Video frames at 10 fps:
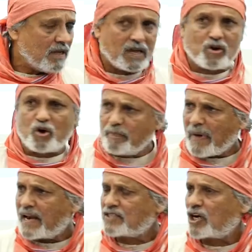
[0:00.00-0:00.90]
a good
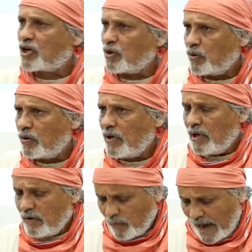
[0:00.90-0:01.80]
manager too.
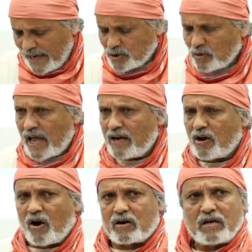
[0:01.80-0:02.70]
Why should I
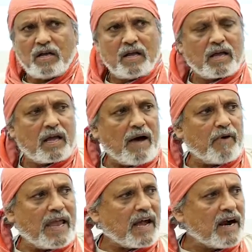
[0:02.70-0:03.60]
not?
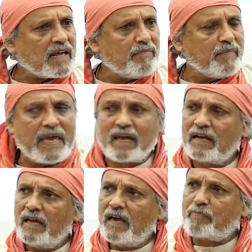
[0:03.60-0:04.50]
Why can't I make
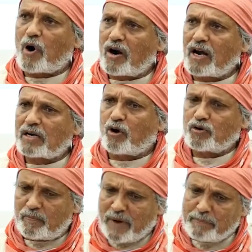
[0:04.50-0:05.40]
a product
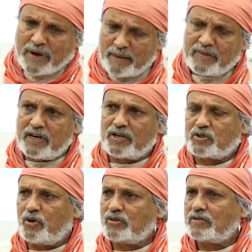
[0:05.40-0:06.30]
out of my primary
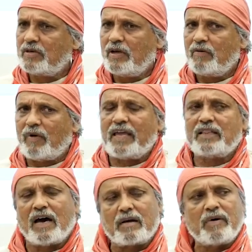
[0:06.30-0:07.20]
resource? Why
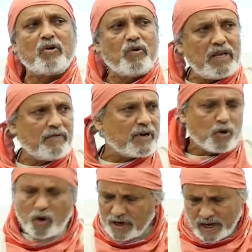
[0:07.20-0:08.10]
the urban only? We
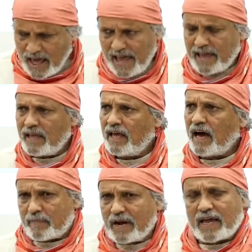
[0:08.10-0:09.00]
do not deny.
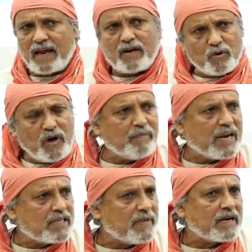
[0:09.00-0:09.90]
Urban can do a
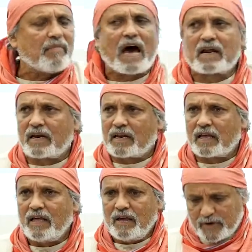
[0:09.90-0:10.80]
management and
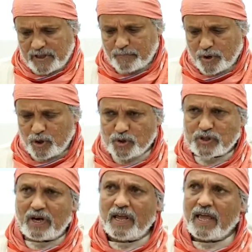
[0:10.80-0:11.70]
marketing, but the
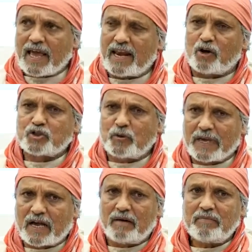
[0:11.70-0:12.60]
producer can also
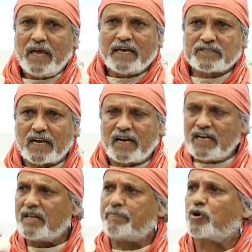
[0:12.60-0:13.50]
become a
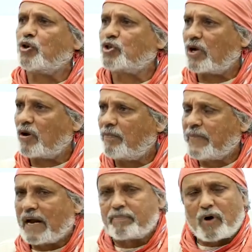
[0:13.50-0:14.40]
secondary producer of
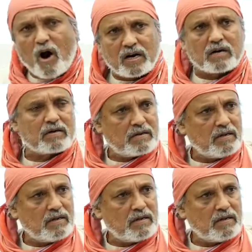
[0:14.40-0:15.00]
that product.